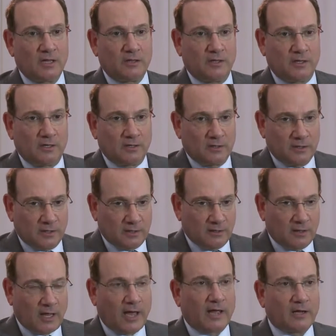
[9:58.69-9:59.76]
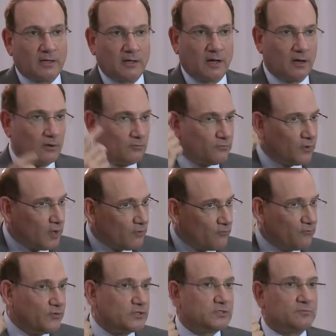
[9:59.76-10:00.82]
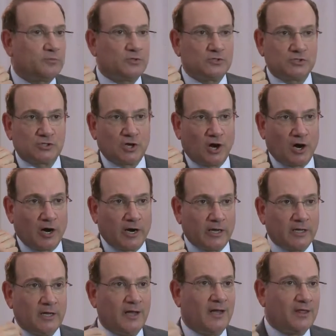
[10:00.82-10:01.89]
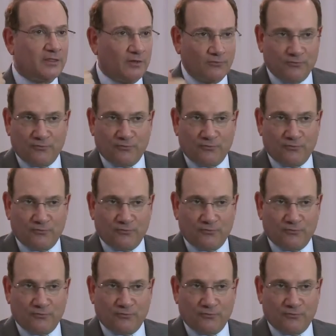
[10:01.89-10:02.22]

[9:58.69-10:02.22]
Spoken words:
the lack of visible scarring, the